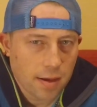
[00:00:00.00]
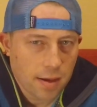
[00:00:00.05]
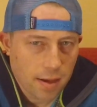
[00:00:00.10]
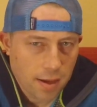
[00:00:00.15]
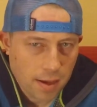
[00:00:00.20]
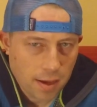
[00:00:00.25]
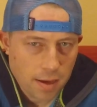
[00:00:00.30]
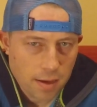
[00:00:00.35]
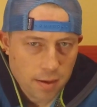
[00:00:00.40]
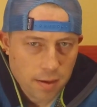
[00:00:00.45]

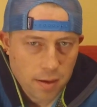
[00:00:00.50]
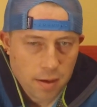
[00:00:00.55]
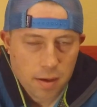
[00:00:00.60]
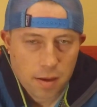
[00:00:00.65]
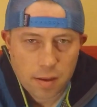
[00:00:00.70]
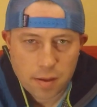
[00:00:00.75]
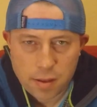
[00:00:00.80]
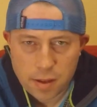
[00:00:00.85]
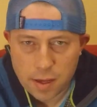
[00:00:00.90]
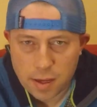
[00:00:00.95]
in
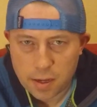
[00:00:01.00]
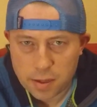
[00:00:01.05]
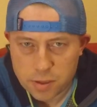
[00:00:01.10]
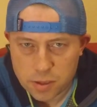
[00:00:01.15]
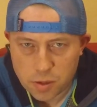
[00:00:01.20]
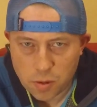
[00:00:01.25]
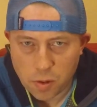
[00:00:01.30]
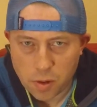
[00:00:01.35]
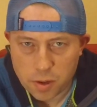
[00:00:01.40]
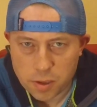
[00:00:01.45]
the
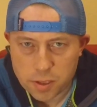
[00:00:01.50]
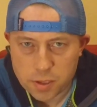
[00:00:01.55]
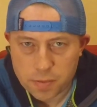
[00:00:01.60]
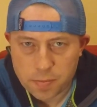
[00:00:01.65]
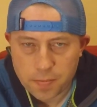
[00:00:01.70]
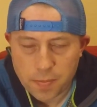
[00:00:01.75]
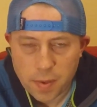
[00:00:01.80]
stores.